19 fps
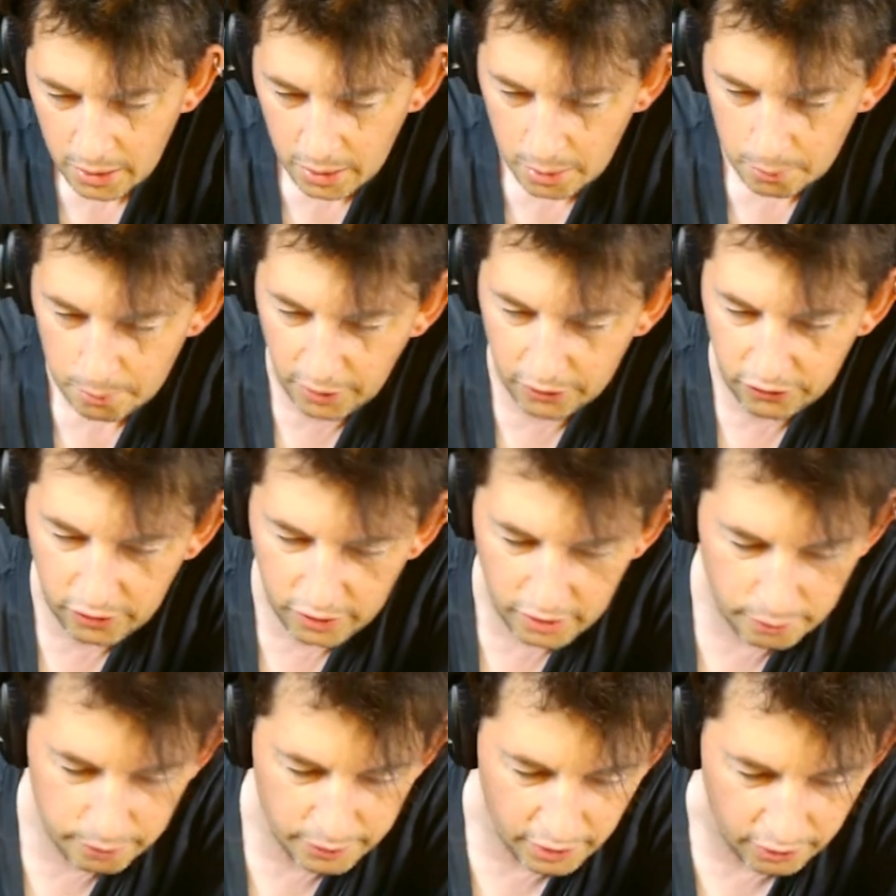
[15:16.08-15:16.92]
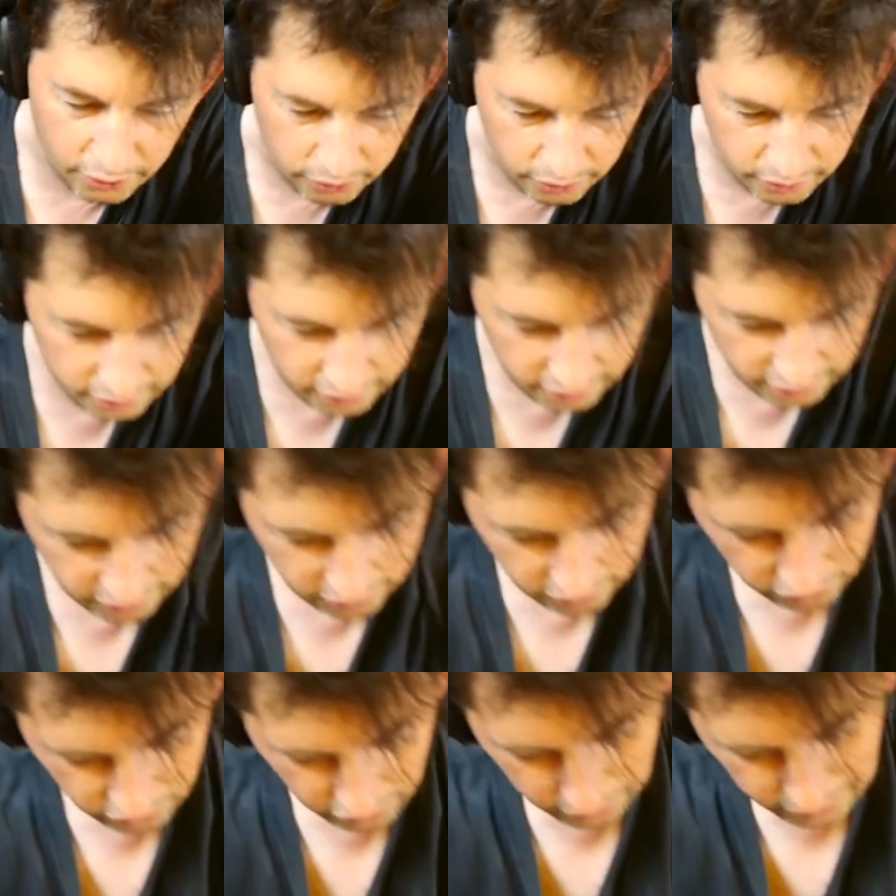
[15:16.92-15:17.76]
But here we go.
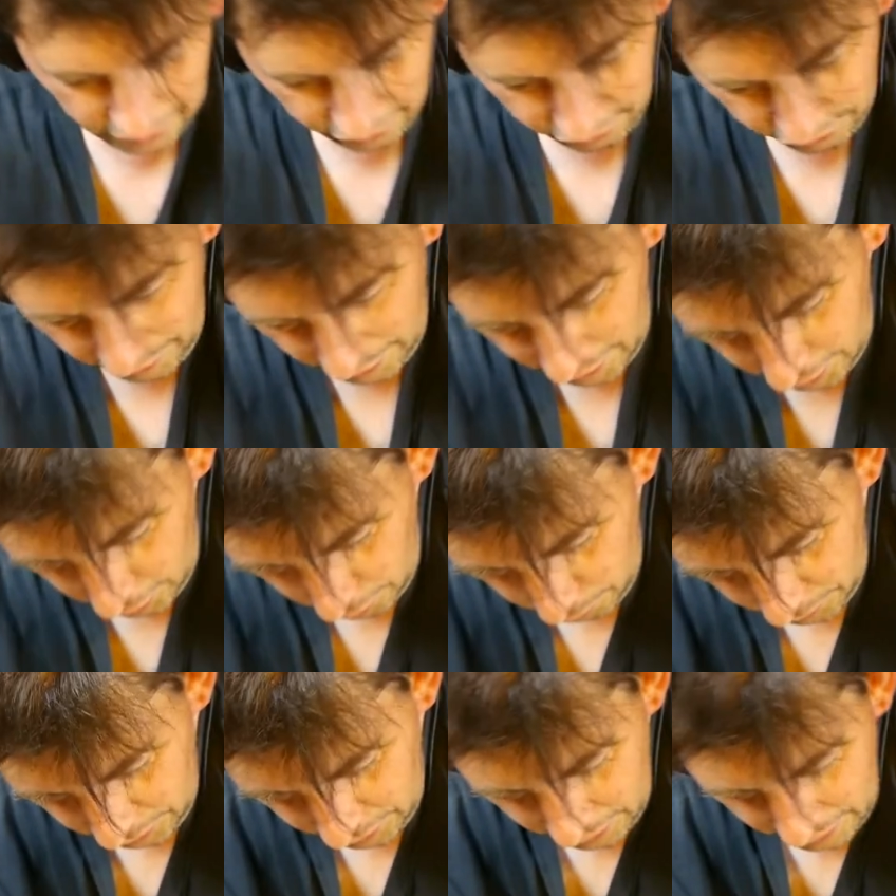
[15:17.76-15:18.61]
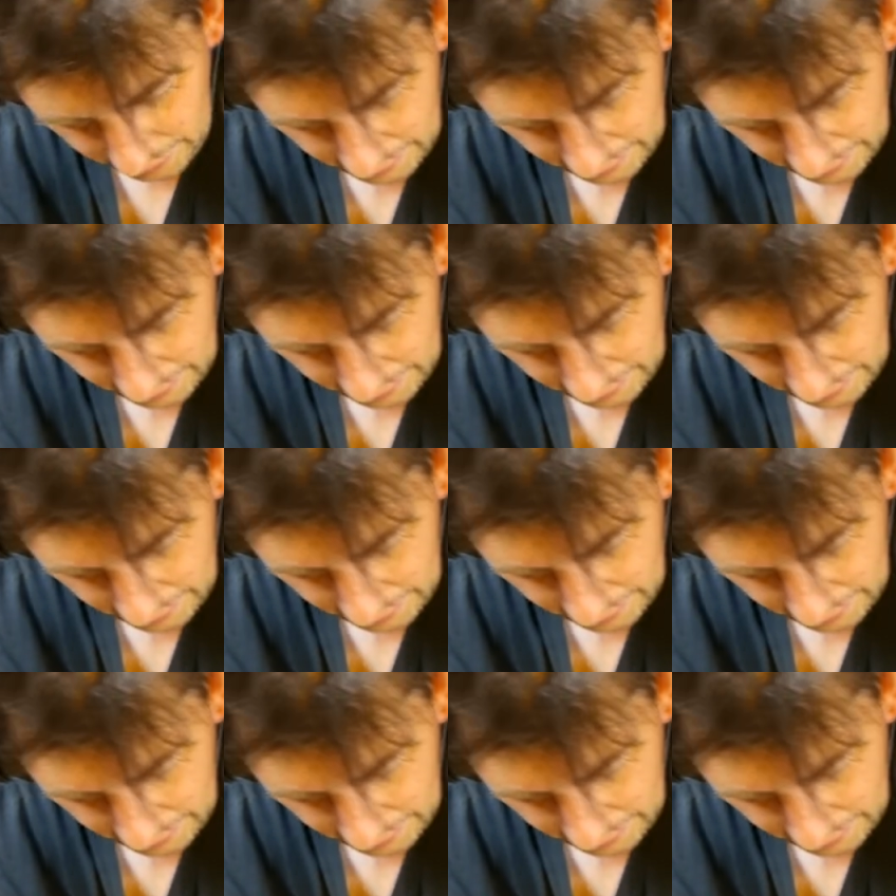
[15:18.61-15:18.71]
So let's say I wanted to